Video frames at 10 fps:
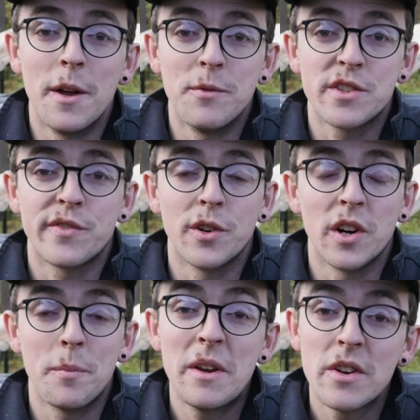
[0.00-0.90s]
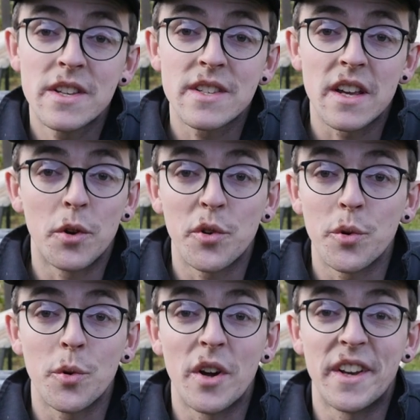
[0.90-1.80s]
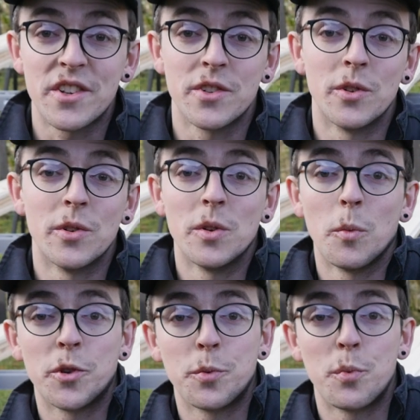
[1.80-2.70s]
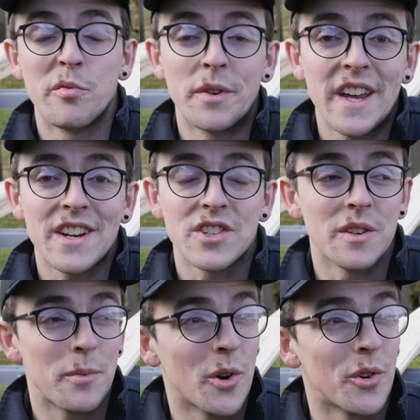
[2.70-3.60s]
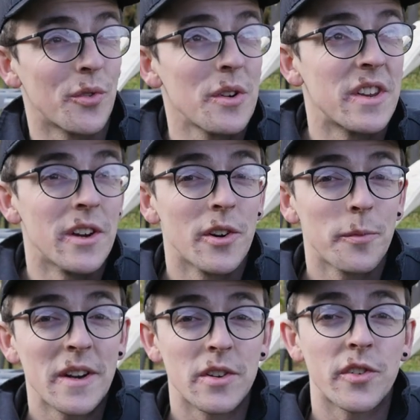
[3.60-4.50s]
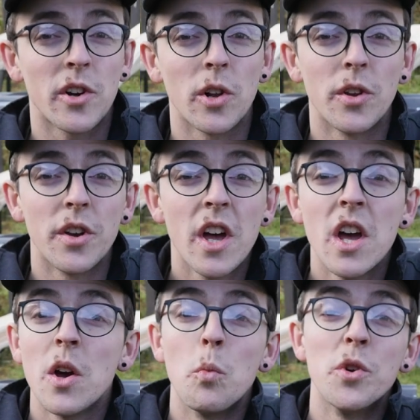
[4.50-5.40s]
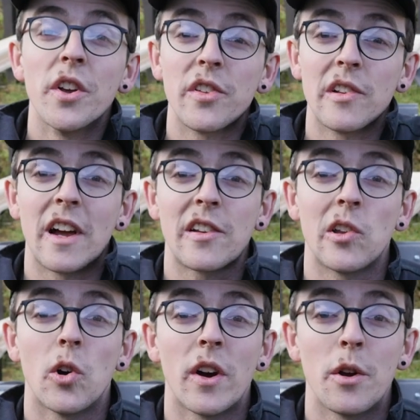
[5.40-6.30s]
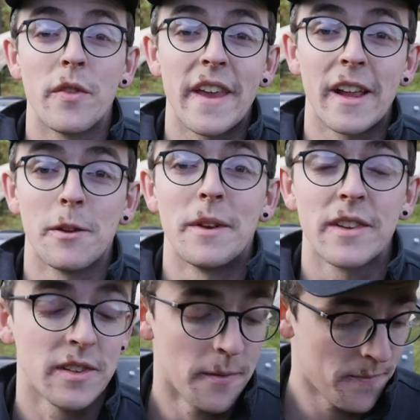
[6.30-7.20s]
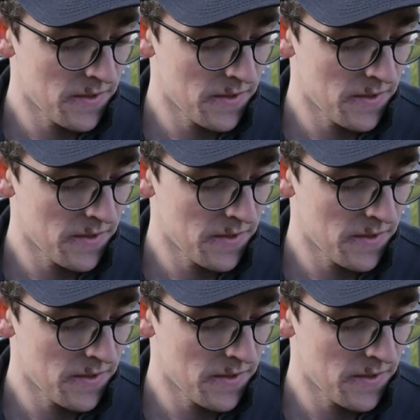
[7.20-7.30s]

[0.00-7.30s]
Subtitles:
Just for appearance and also additional waterproof protection, because around here, especially in Scotland, wood doesn't last long out in the elements.